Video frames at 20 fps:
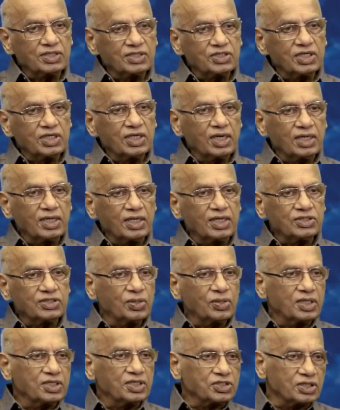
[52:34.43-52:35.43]
their engineering
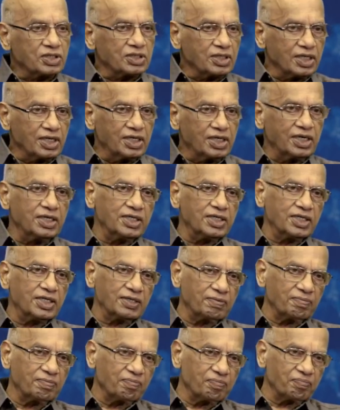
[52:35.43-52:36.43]
education in
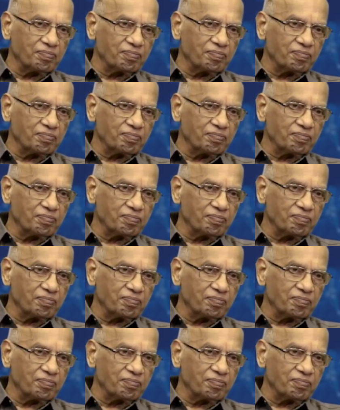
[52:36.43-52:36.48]
India.